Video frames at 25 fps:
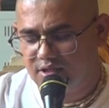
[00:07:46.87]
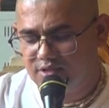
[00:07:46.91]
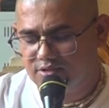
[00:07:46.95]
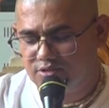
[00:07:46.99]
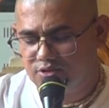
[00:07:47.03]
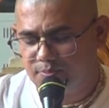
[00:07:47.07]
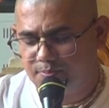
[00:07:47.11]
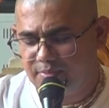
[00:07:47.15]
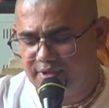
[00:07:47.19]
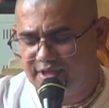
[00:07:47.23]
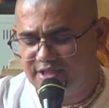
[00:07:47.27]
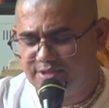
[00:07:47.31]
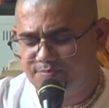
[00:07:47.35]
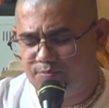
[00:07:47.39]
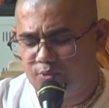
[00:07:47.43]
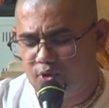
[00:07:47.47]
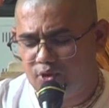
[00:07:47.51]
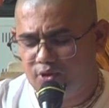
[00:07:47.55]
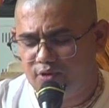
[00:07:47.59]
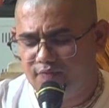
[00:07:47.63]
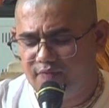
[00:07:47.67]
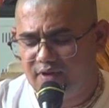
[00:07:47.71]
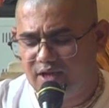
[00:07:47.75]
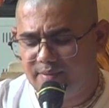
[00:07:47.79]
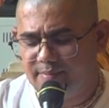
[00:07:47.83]
So please
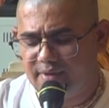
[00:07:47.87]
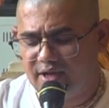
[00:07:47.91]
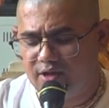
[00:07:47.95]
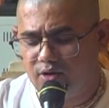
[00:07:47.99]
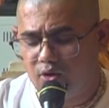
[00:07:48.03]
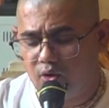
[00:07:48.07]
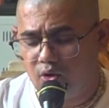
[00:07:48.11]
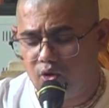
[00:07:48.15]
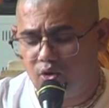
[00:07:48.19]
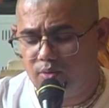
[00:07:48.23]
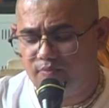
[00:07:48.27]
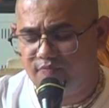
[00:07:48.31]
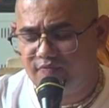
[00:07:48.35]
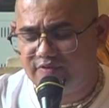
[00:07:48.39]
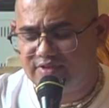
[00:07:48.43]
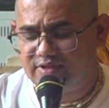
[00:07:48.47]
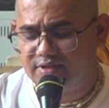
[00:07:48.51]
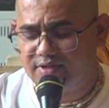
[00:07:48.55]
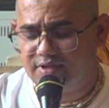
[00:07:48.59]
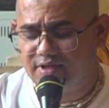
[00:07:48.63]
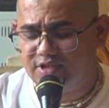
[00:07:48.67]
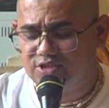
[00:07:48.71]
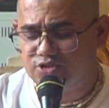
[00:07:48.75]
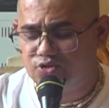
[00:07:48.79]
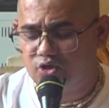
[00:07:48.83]
purify my home with the
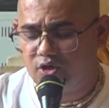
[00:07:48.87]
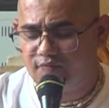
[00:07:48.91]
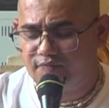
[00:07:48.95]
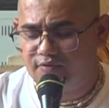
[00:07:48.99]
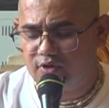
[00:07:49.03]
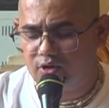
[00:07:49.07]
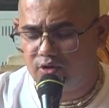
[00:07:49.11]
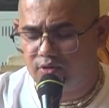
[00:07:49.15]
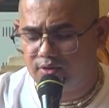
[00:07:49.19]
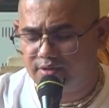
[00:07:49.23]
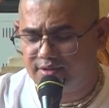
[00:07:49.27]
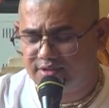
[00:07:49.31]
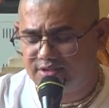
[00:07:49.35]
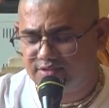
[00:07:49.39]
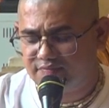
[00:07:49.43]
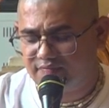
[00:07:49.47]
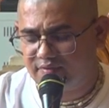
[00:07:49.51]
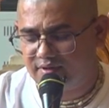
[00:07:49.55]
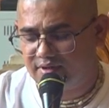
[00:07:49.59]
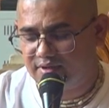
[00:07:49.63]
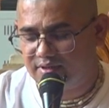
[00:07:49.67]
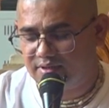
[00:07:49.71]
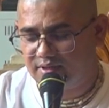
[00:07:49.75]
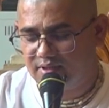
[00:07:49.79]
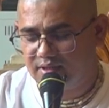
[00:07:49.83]
dust of your lotus
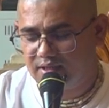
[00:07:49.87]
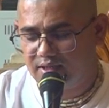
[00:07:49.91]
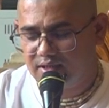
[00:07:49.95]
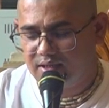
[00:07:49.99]
feet.